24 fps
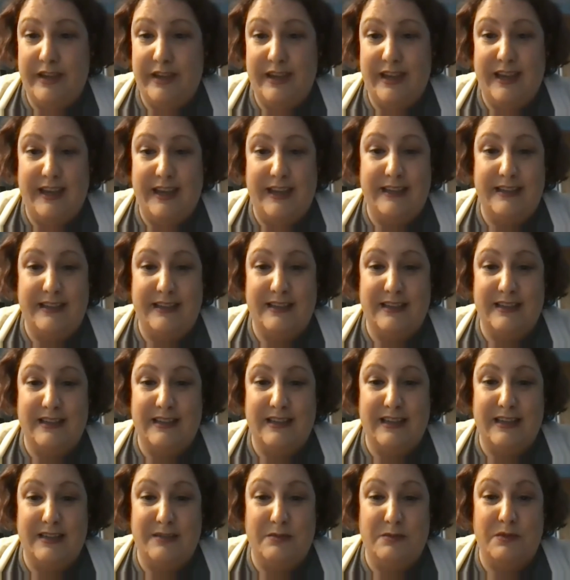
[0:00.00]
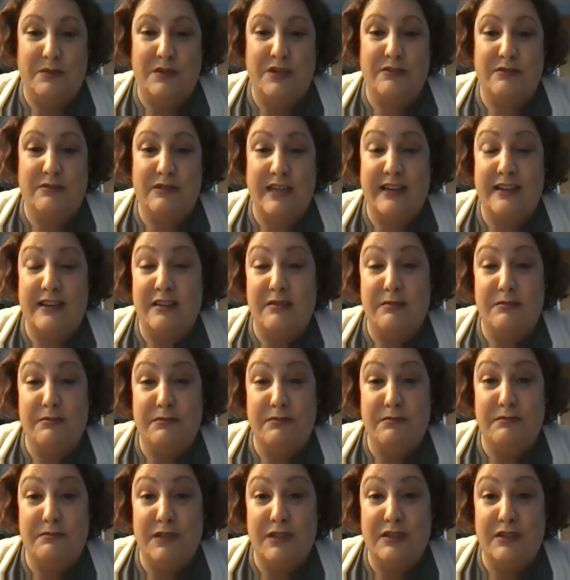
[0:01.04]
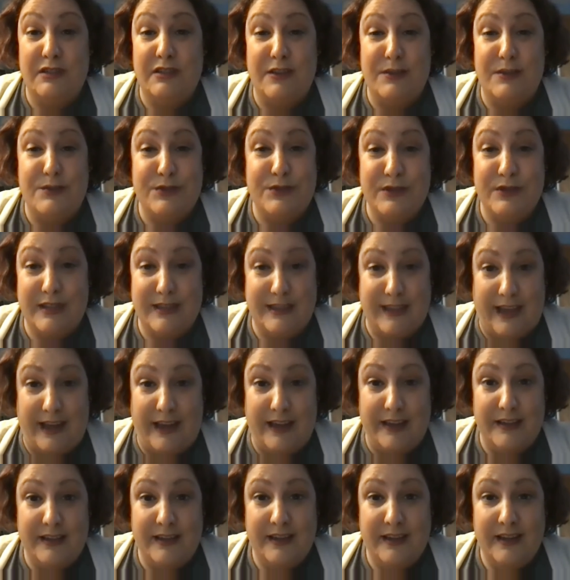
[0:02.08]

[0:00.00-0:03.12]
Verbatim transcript: and and we should take a real close look at that